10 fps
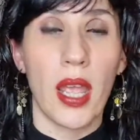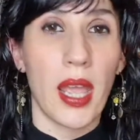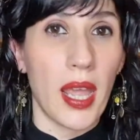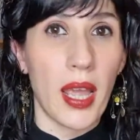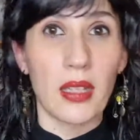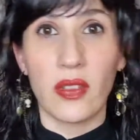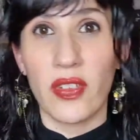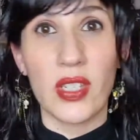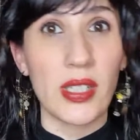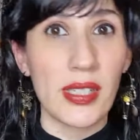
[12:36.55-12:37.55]

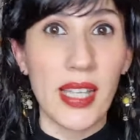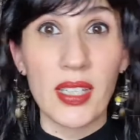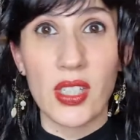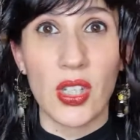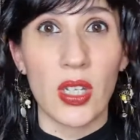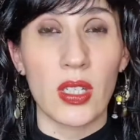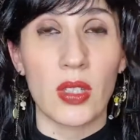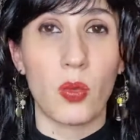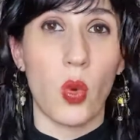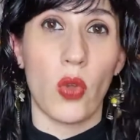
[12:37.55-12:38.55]
artificial
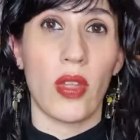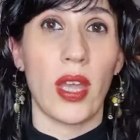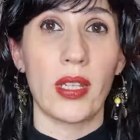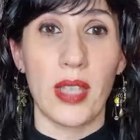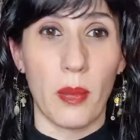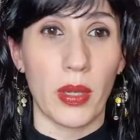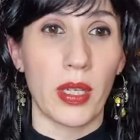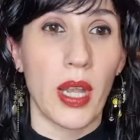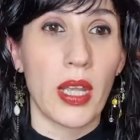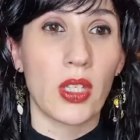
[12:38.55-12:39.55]
intelligence, what the hell is happening.